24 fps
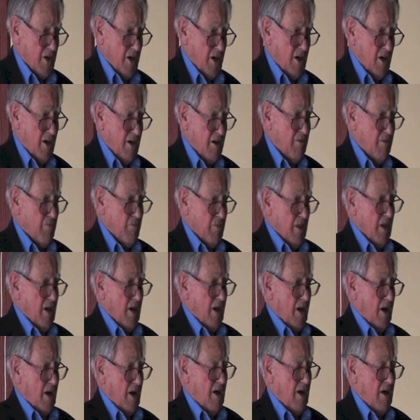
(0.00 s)
gear
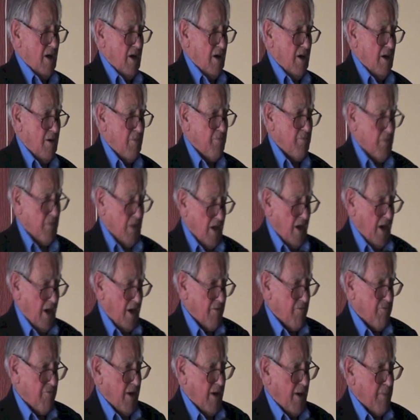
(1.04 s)
um,
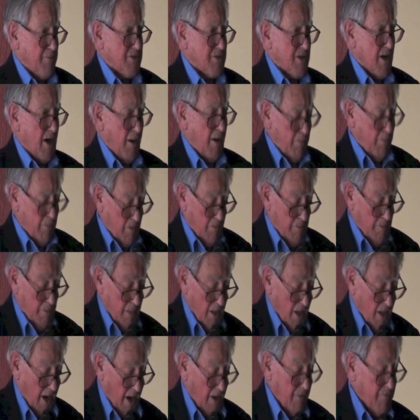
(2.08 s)
and flaps up
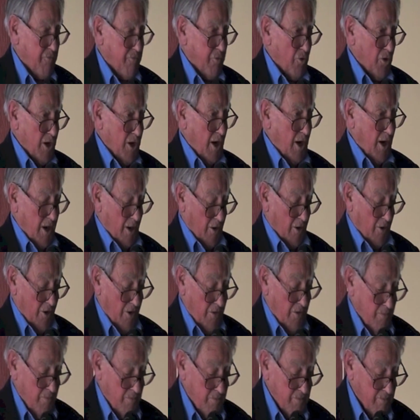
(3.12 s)
and fully
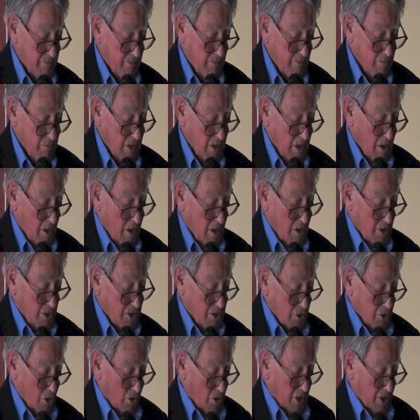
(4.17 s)
loaded, the
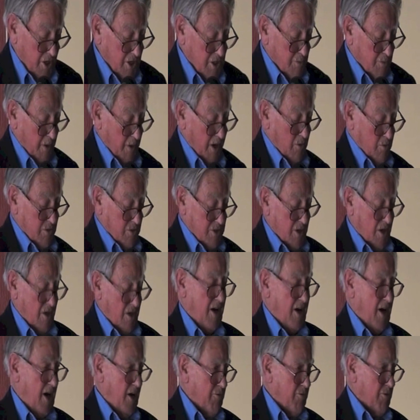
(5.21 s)
stalling speed was
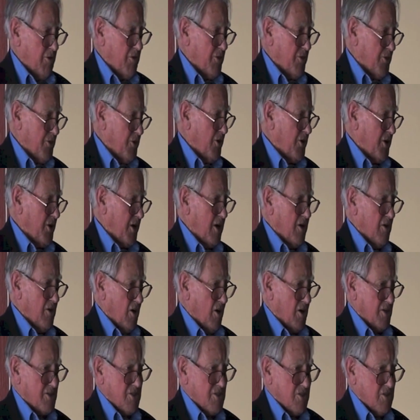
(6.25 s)
only 113
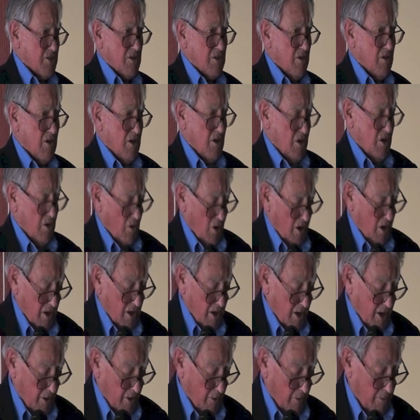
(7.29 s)
knots. That's quite
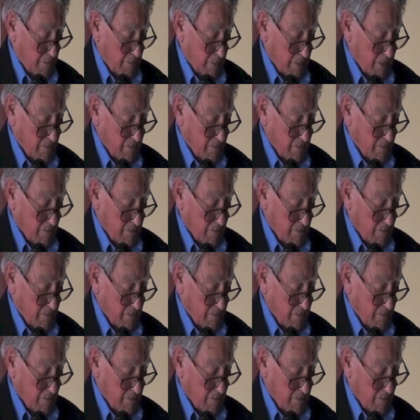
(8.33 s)
low.